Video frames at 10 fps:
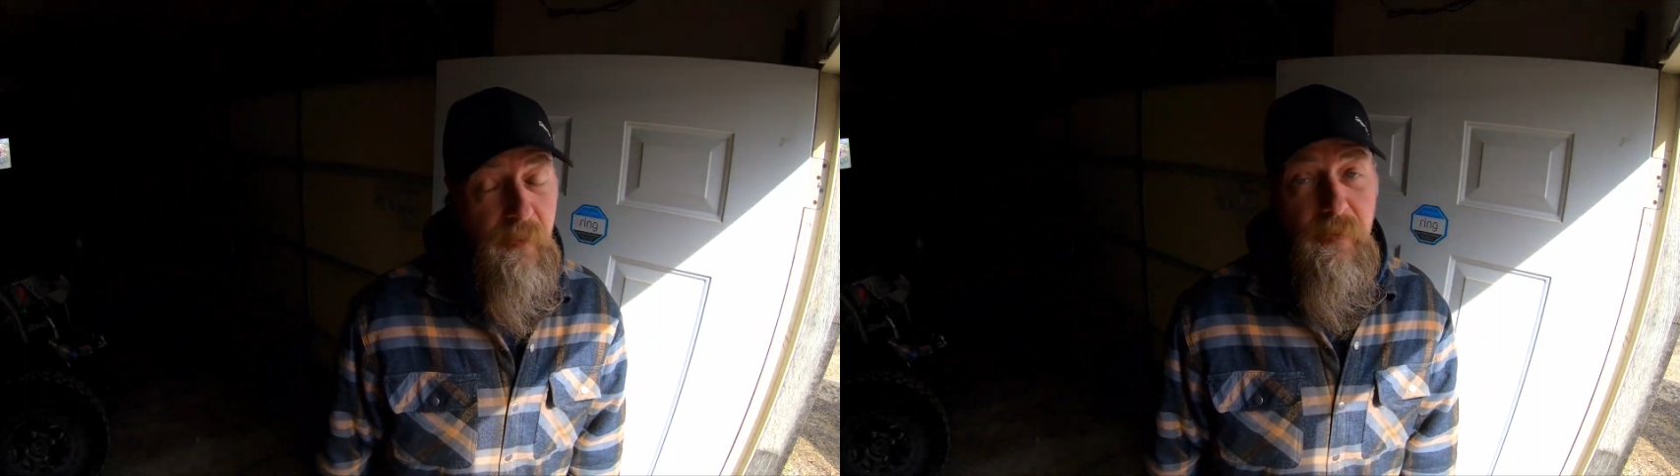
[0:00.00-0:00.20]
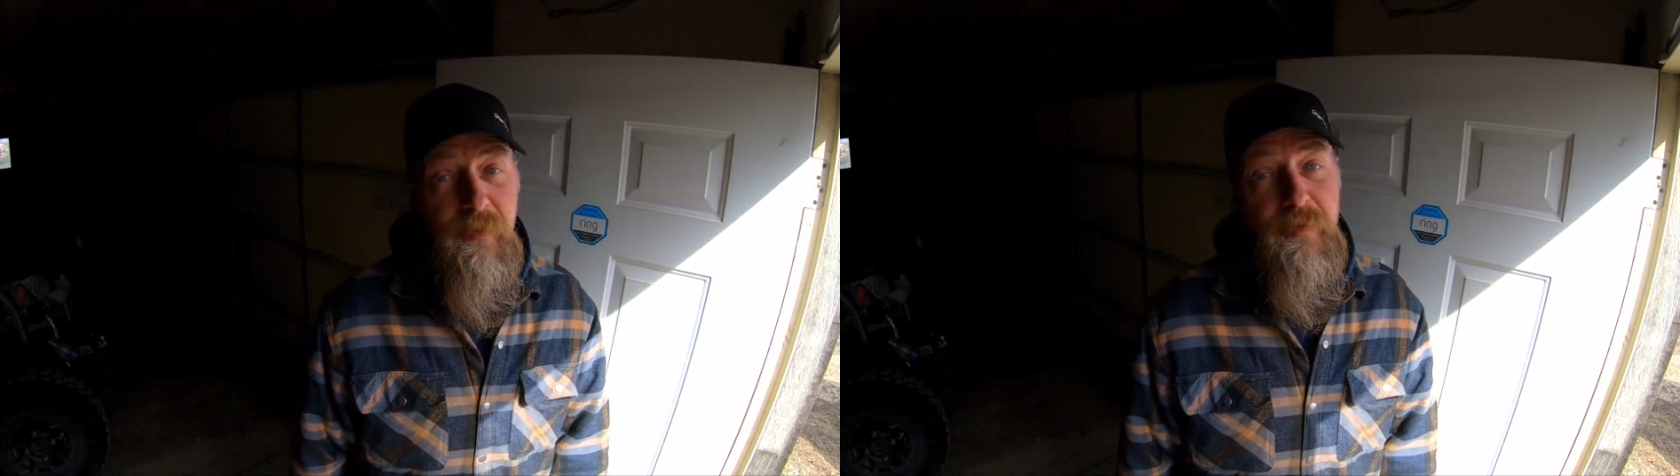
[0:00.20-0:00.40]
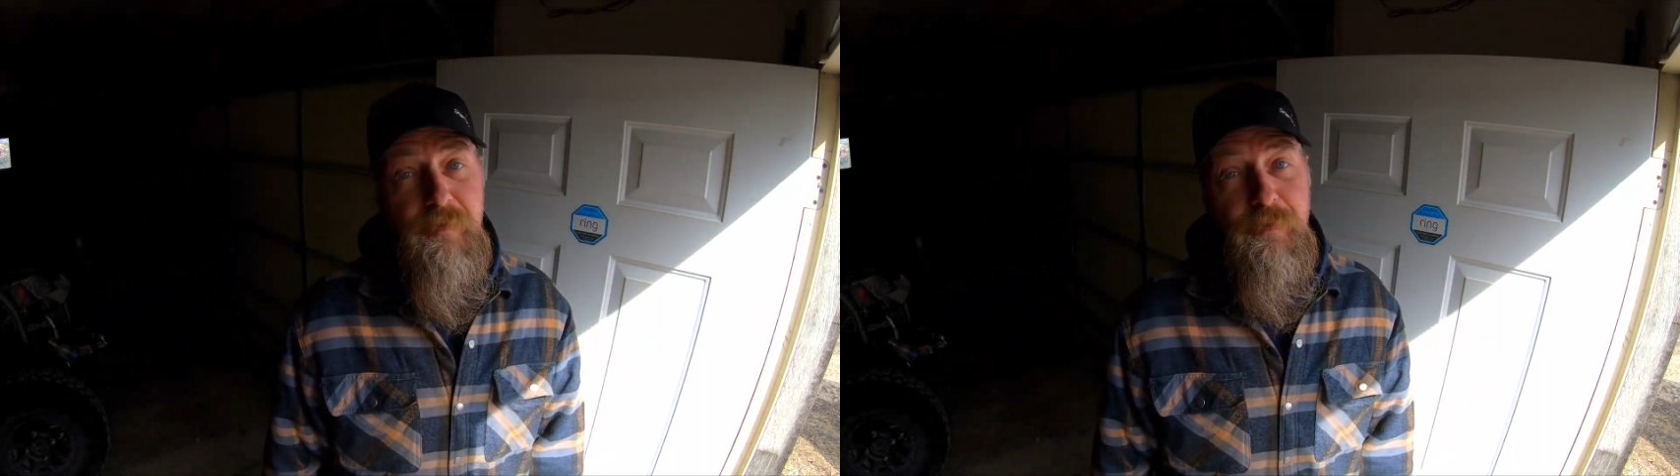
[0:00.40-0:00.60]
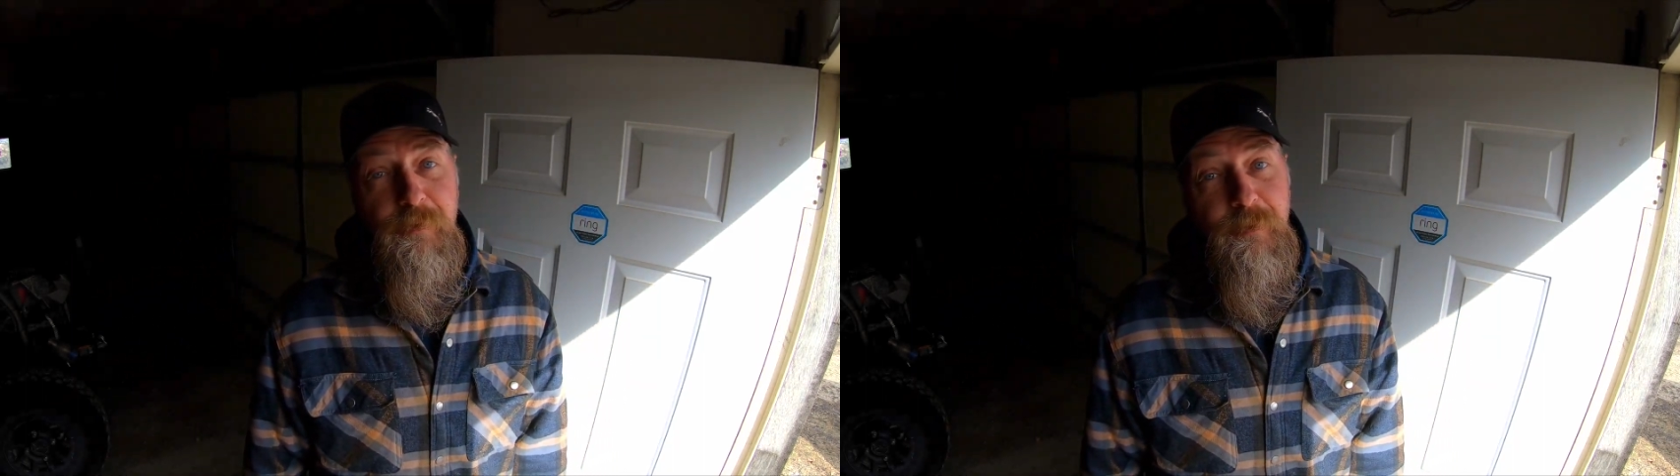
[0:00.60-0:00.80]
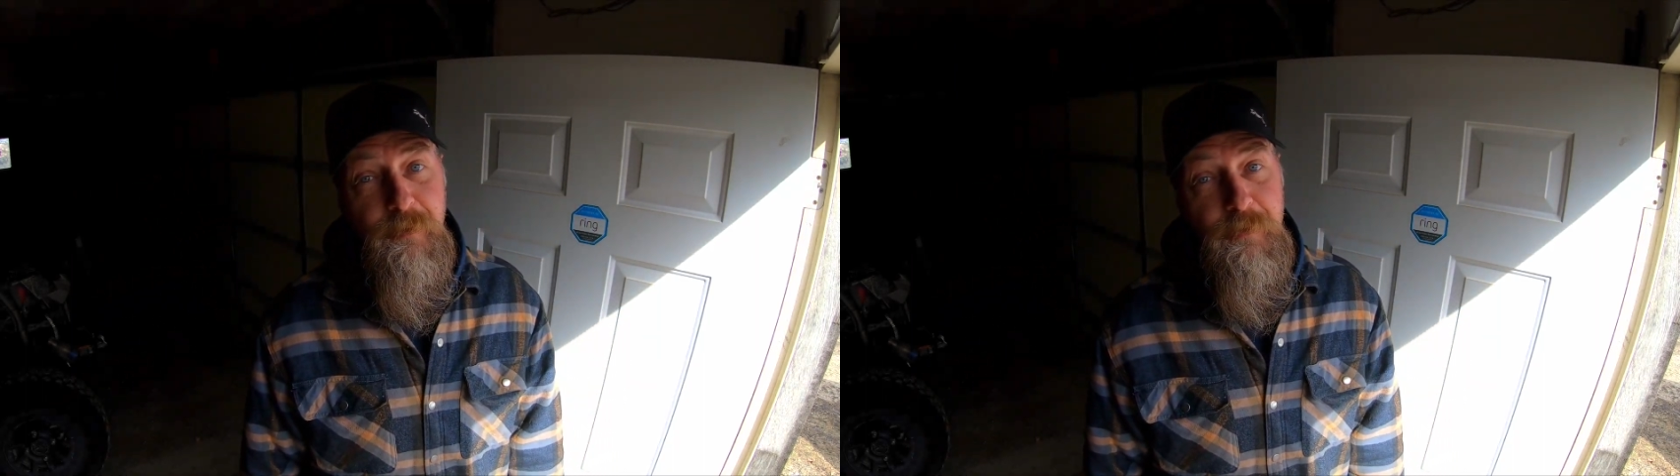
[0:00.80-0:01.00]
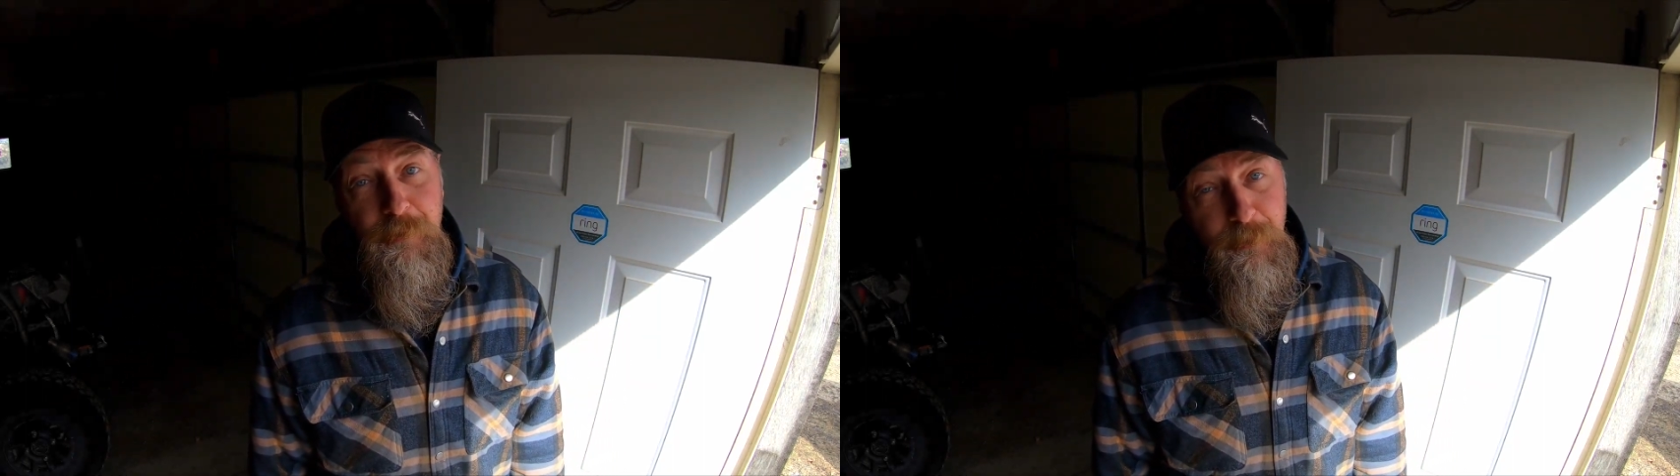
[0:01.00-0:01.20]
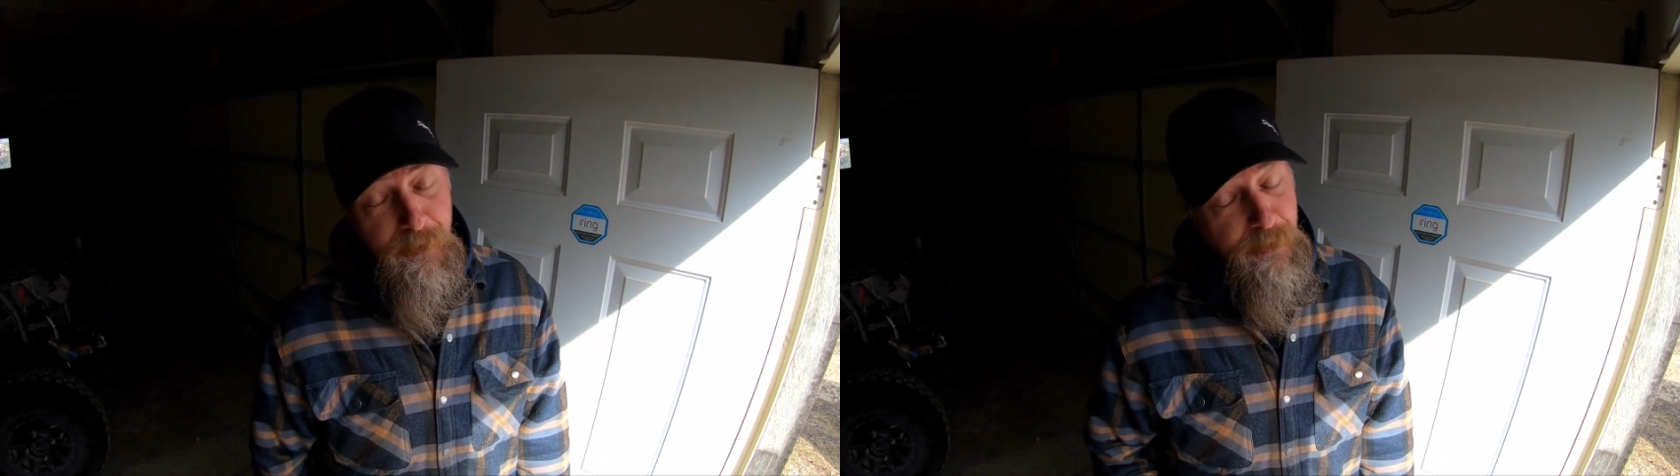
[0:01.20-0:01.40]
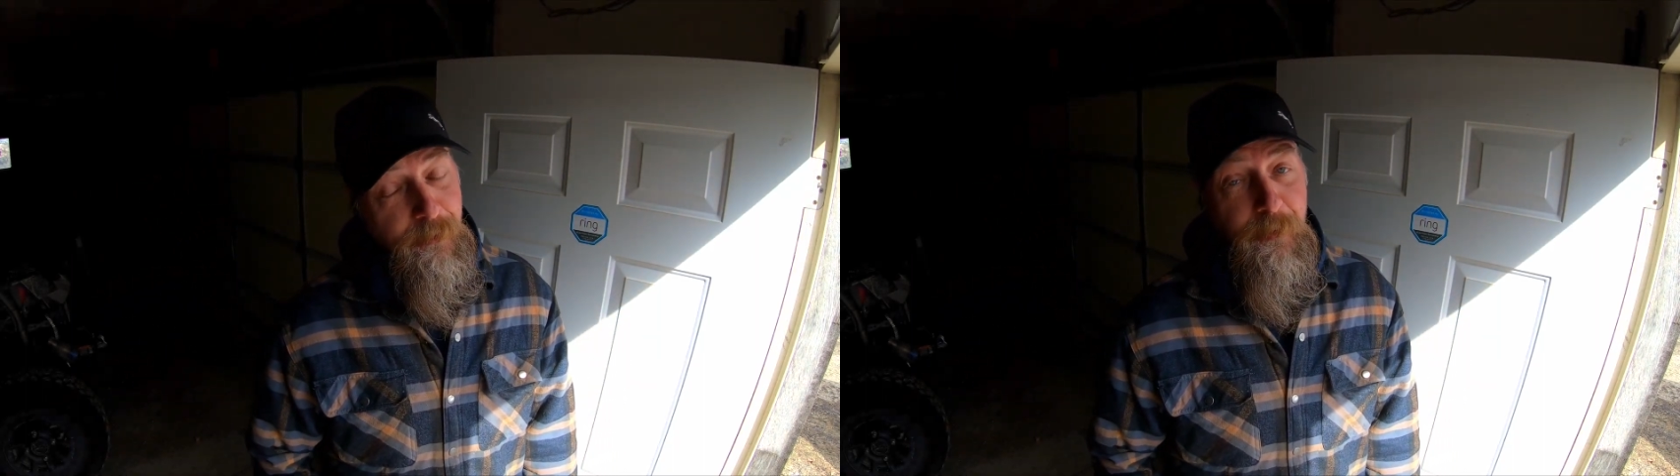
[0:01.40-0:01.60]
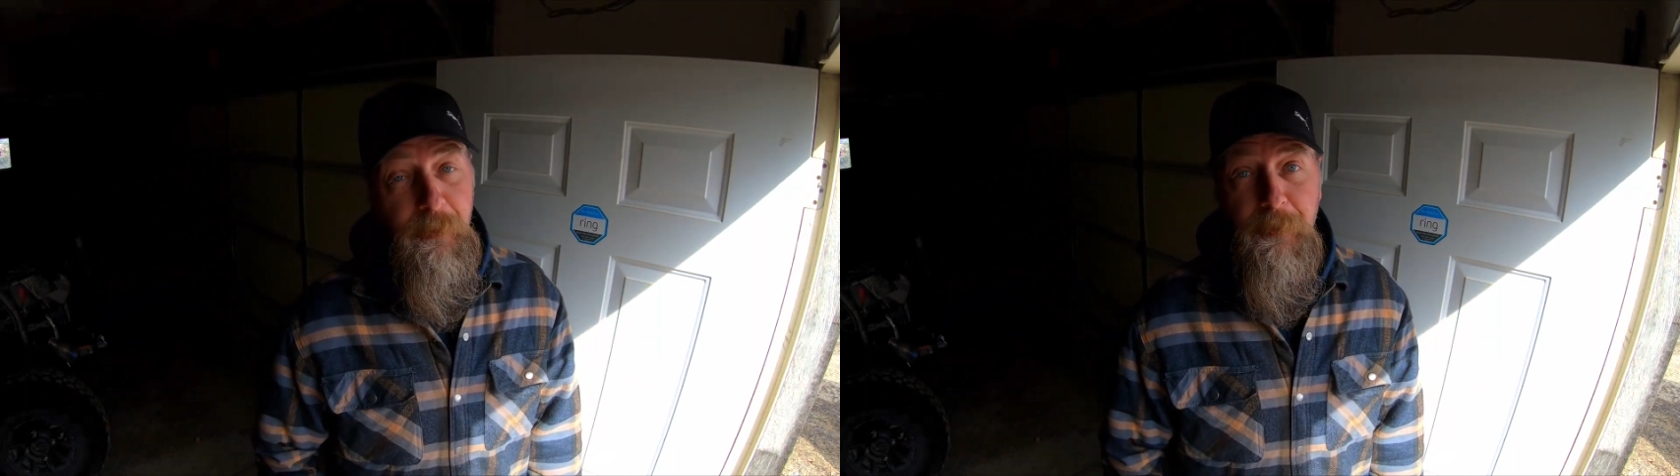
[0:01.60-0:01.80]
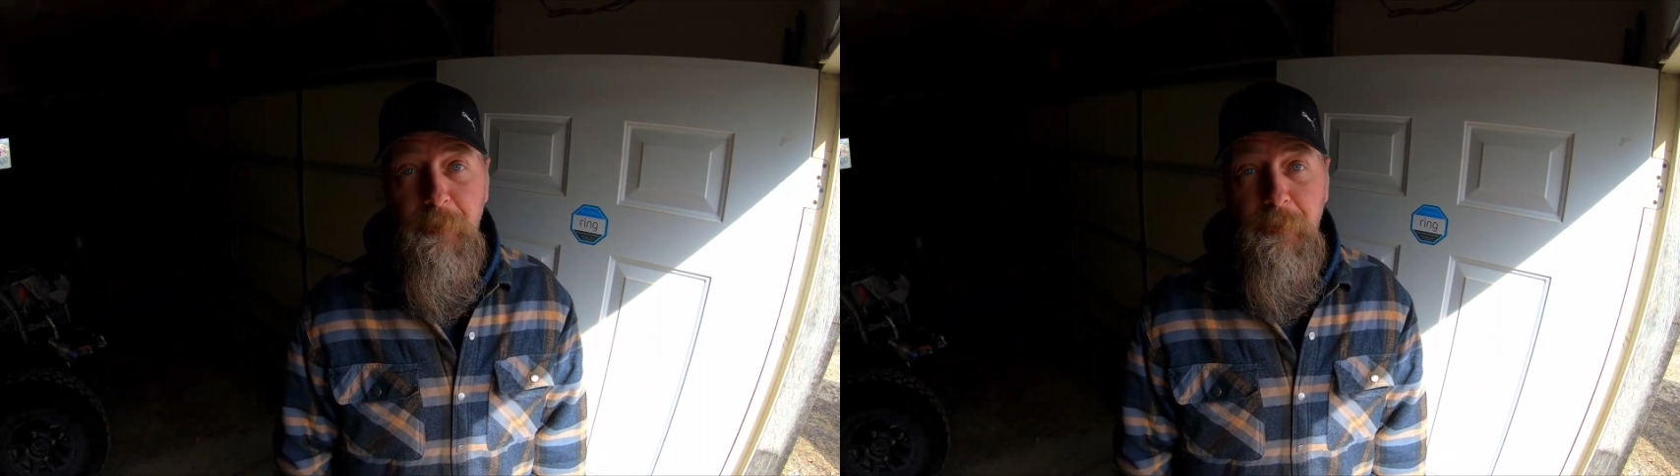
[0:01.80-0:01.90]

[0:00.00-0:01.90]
well, let's slow down there,